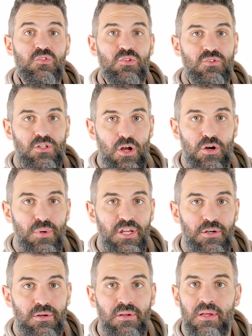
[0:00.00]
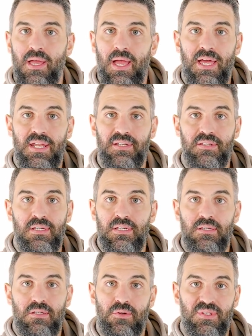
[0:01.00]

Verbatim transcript: it's a lot quicker, and you know,